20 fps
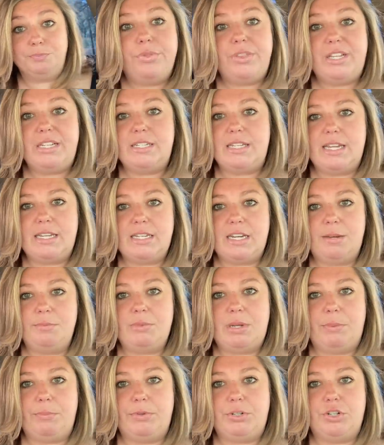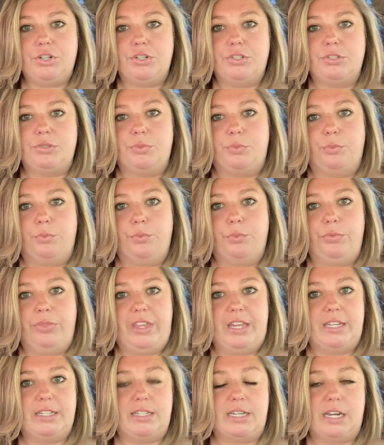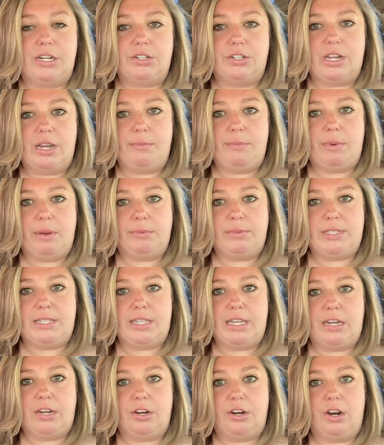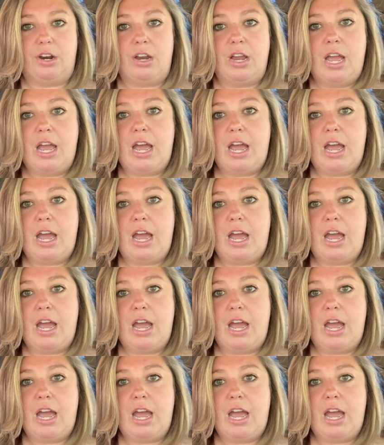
The daytime temperatures the entire time I was there